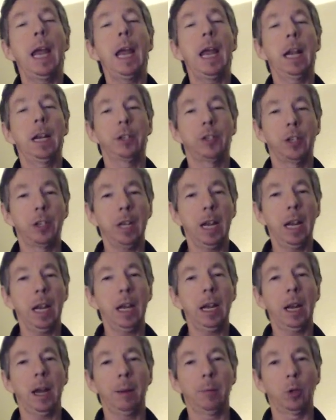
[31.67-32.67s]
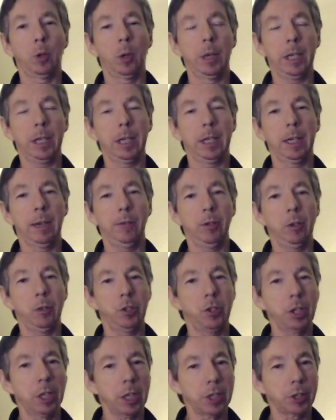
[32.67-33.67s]
and today I'm going to give
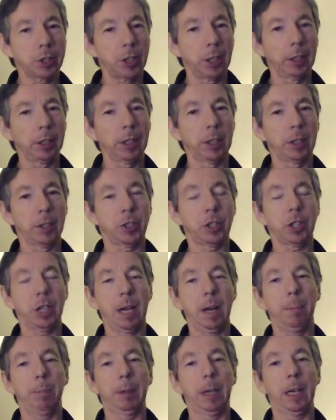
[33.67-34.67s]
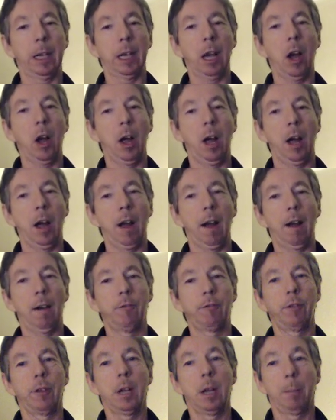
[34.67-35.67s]
you just a little sampling
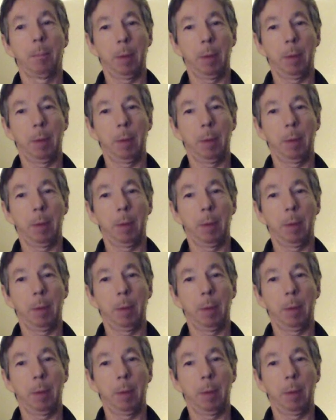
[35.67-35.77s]
of